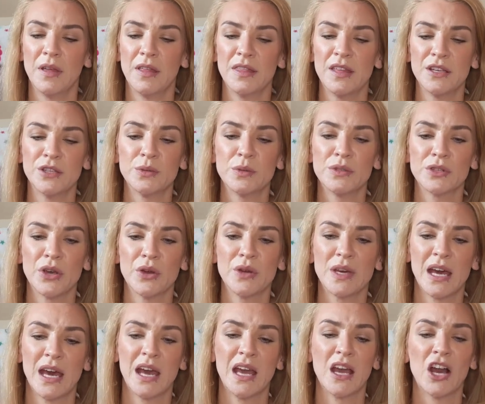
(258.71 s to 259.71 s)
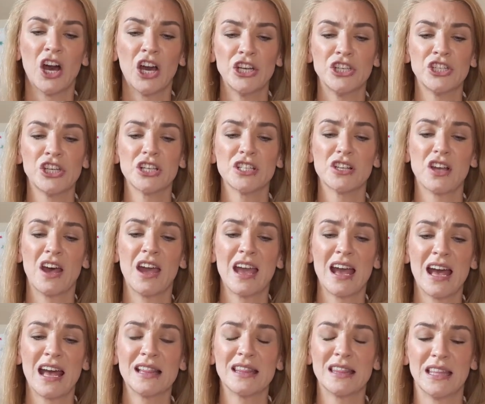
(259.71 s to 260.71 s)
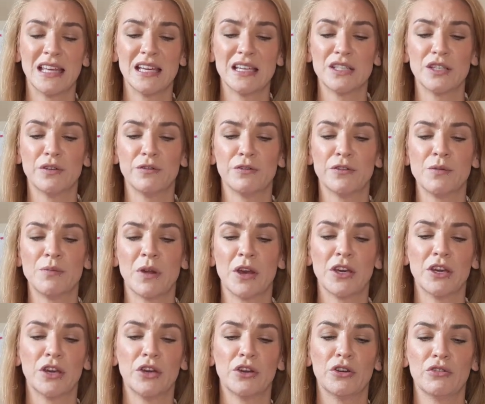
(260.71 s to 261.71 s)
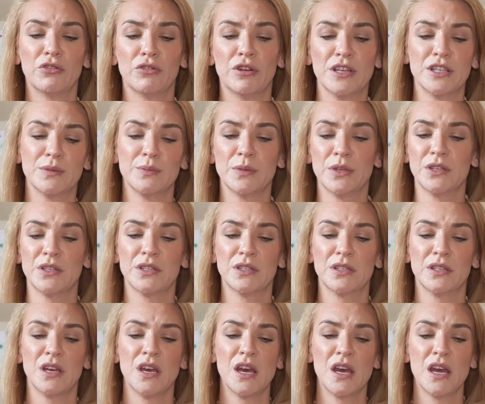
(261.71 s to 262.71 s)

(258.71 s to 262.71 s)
This was okay. I had this from like a Christmas